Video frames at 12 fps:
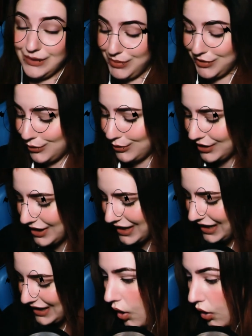episode.
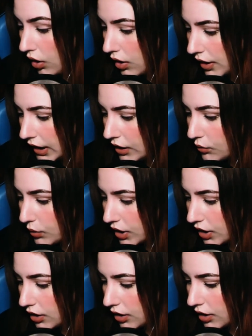Oh, here
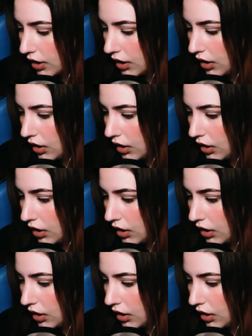we are.